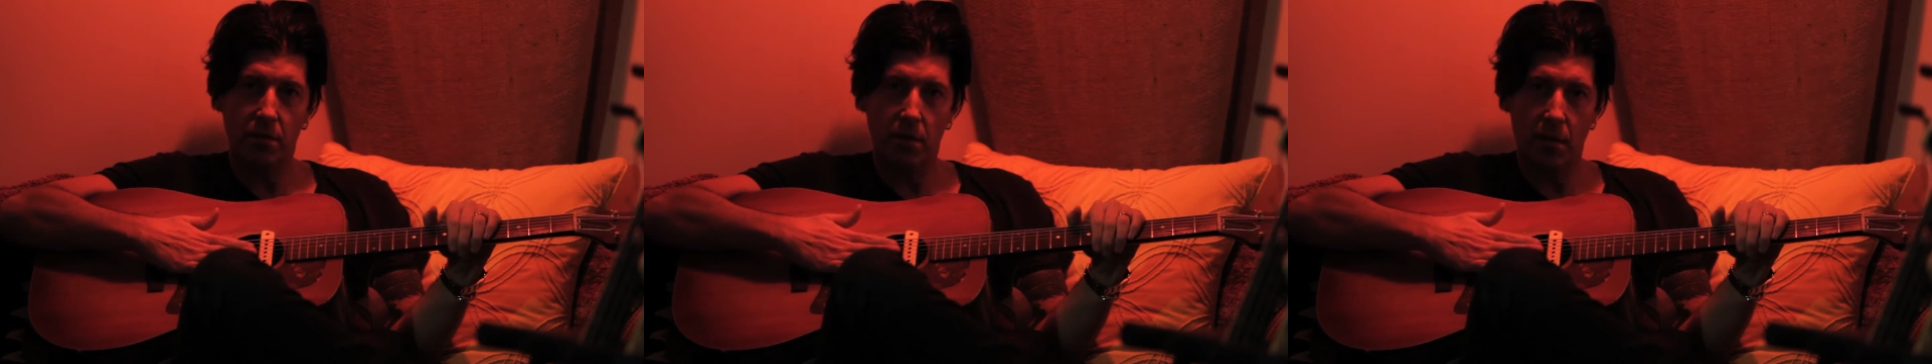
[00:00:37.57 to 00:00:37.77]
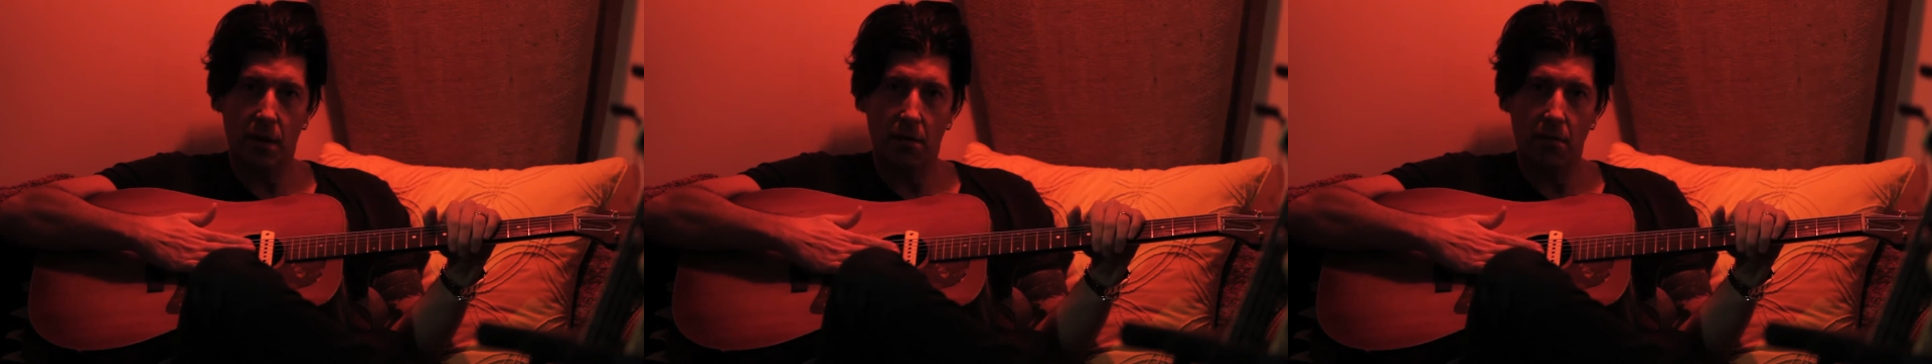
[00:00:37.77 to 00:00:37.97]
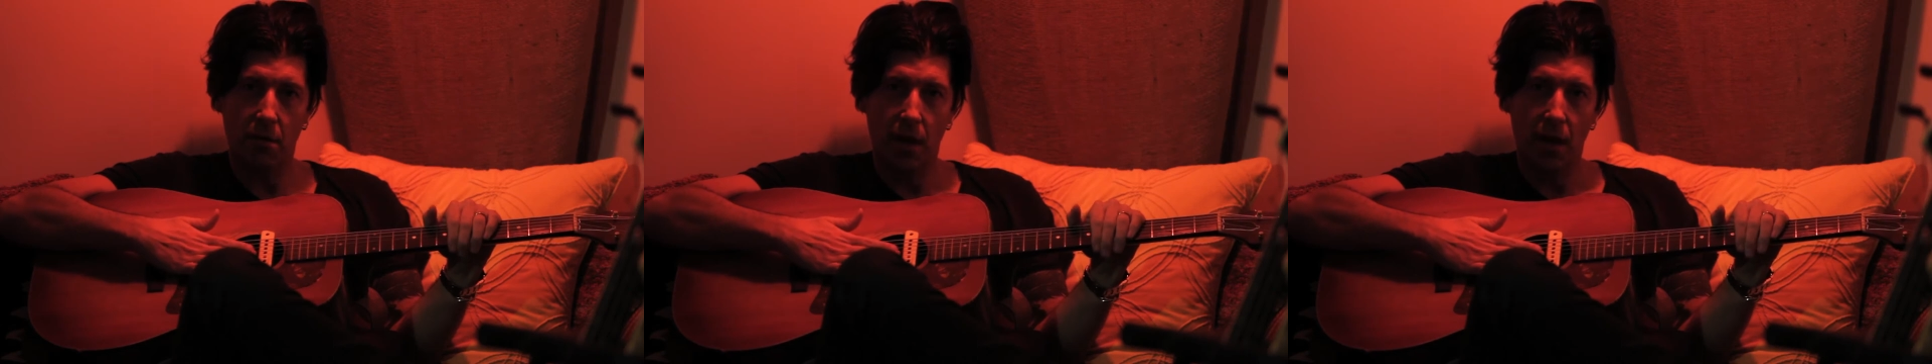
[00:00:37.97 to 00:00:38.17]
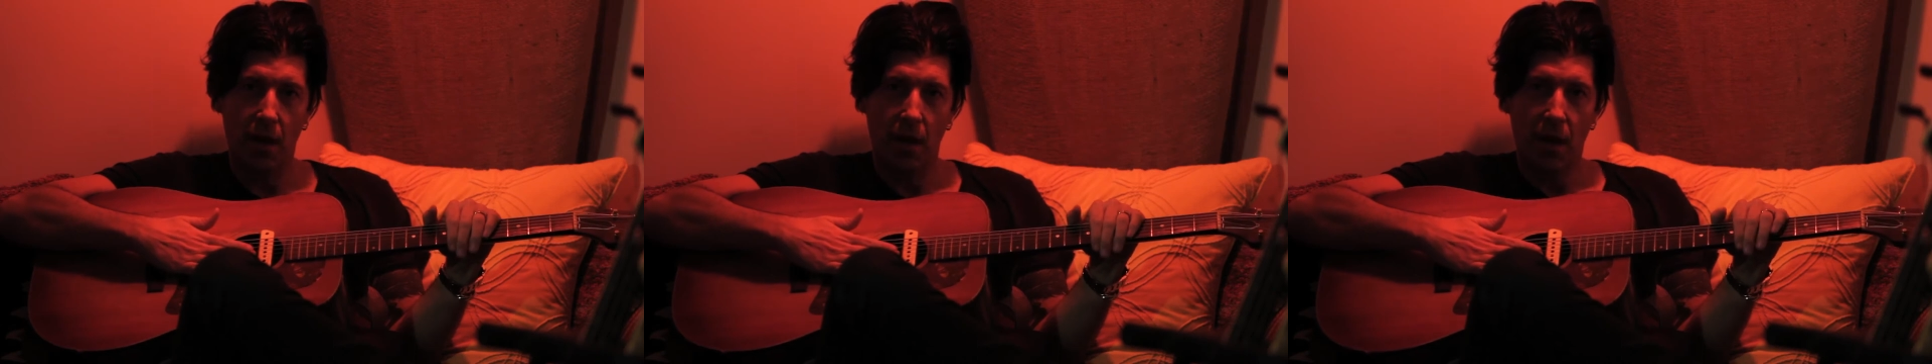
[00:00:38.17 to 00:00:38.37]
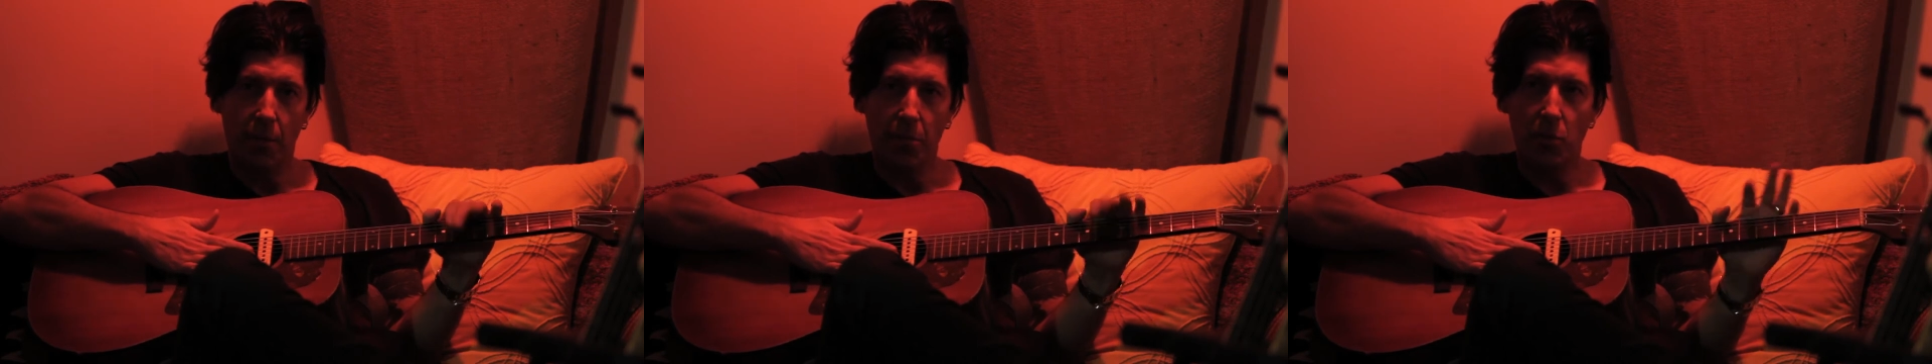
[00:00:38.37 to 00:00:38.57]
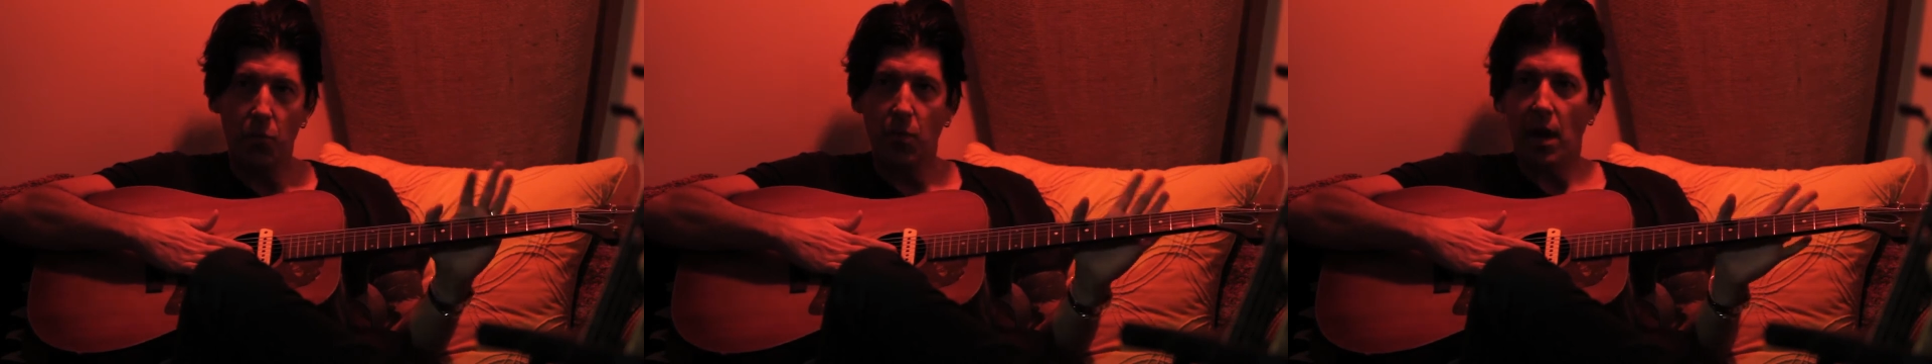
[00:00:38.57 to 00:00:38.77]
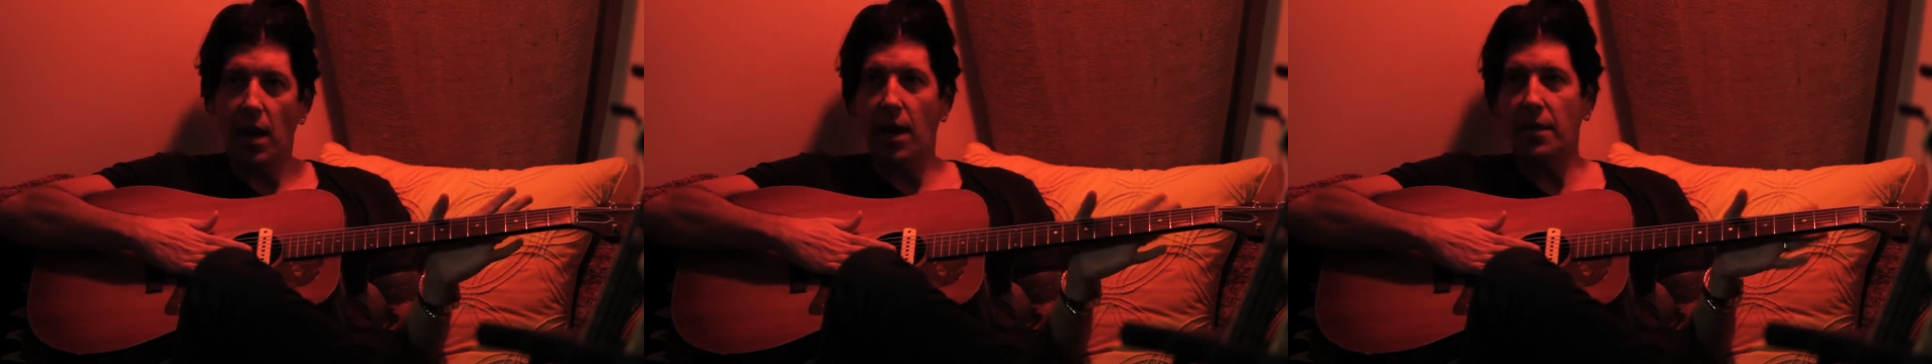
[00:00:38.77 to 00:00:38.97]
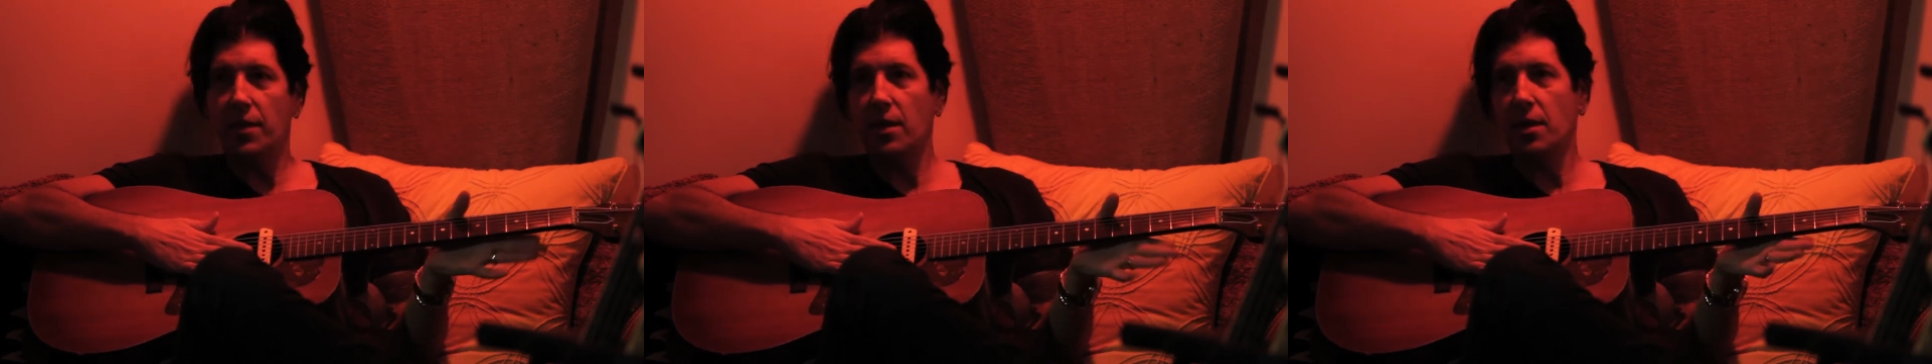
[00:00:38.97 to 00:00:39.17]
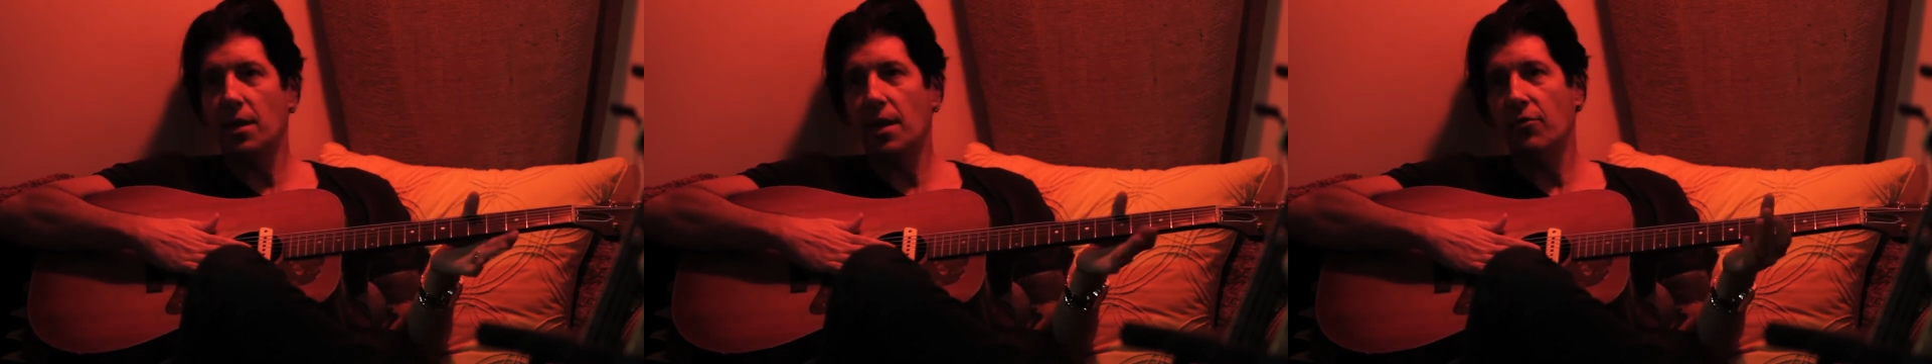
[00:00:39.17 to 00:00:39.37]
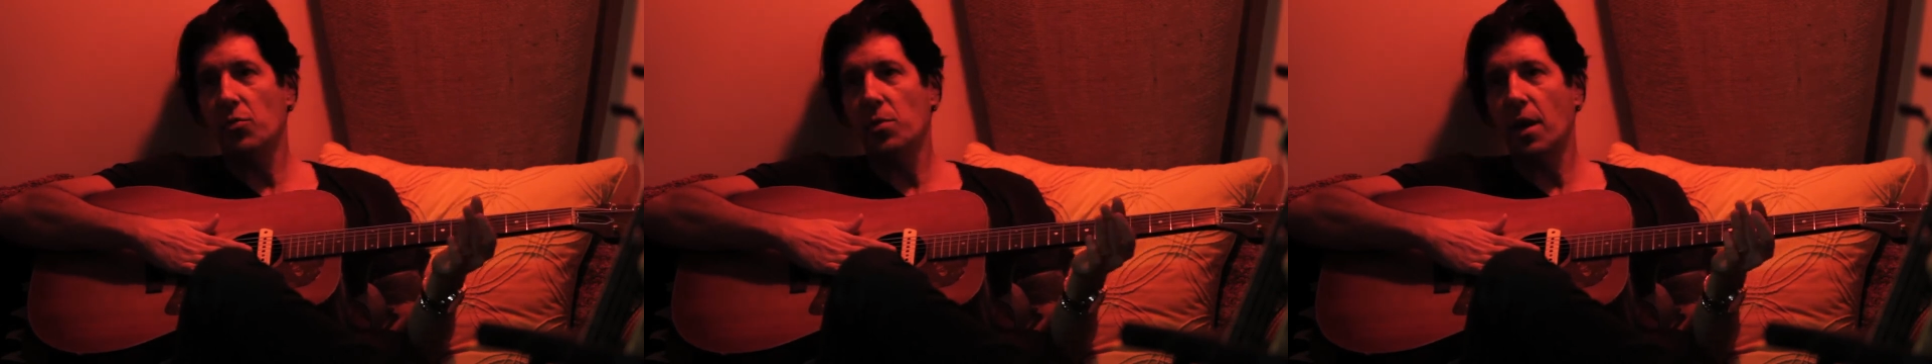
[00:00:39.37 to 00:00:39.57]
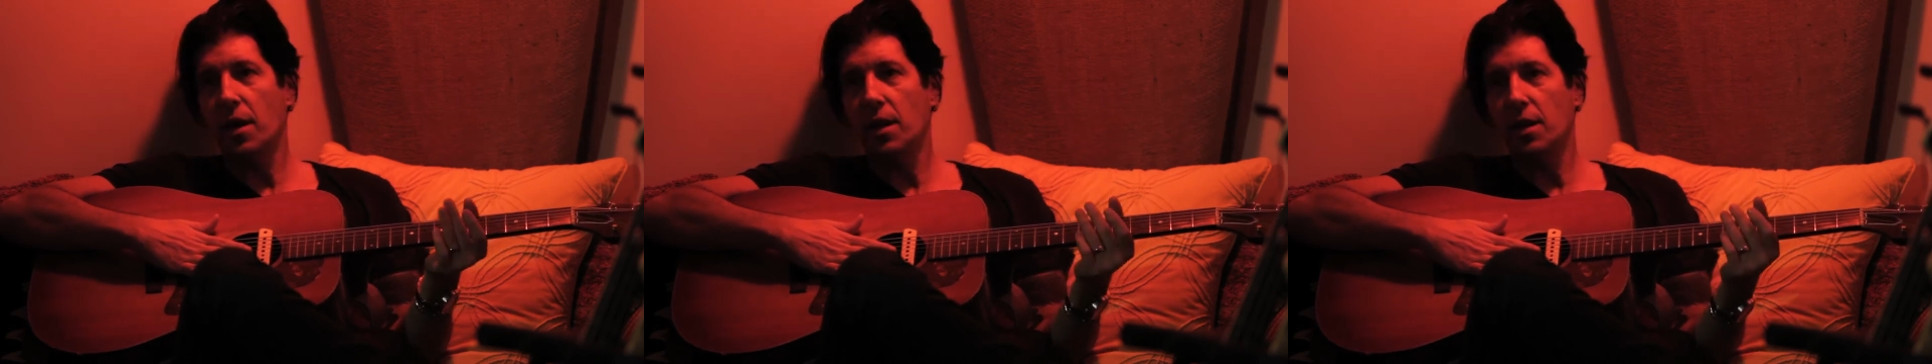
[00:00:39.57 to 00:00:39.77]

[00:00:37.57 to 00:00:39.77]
You know, I mean, I think everybody